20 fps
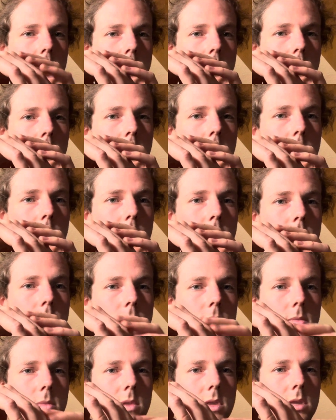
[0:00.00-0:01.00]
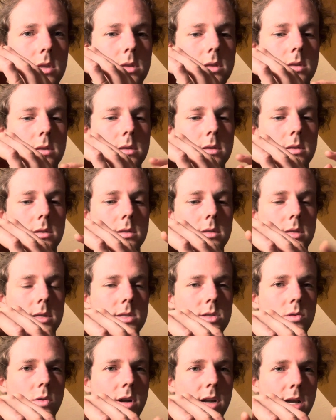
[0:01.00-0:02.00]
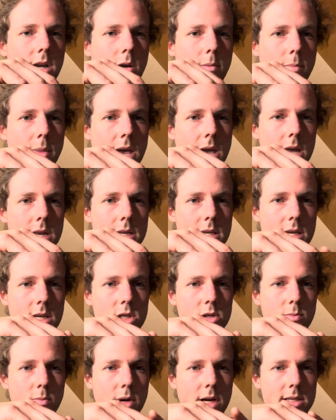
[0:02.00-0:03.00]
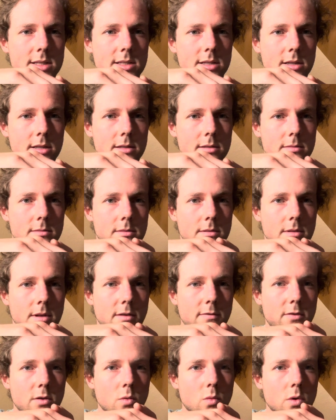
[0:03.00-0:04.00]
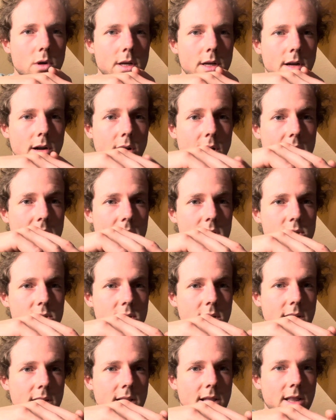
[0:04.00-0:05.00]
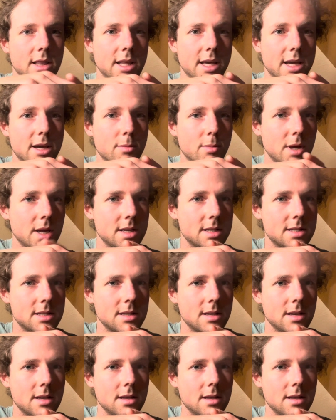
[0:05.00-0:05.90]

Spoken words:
to sort of command each muscle, if you would, or each ligament,